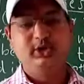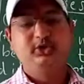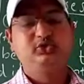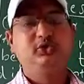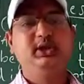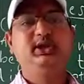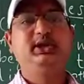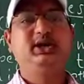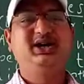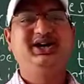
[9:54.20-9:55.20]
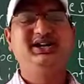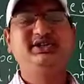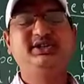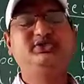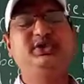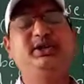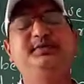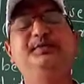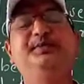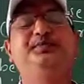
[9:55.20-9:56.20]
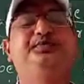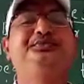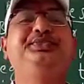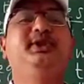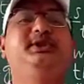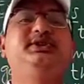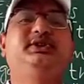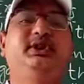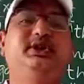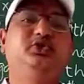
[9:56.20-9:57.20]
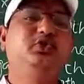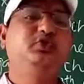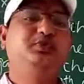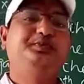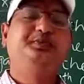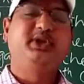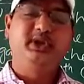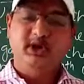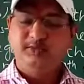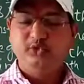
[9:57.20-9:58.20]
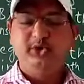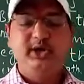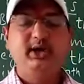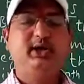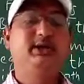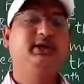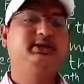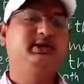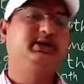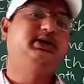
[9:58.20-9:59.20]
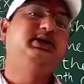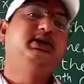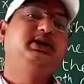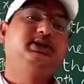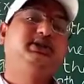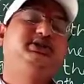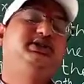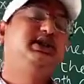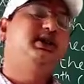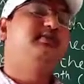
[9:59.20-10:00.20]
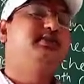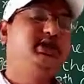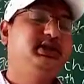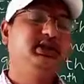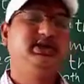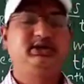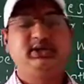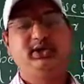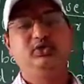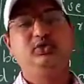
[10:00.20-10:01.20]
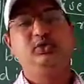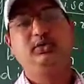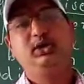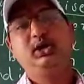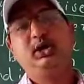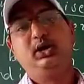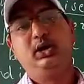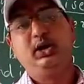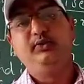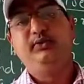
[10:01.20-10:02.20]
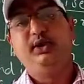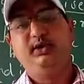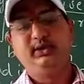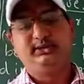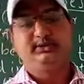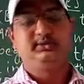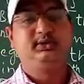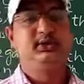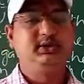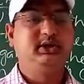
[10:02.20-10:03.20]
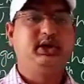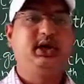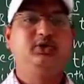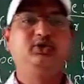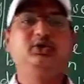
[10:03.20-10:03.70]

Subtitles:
So in the 18th century, they started to come to India. They started the East India Company, then they started to invade us. They tried to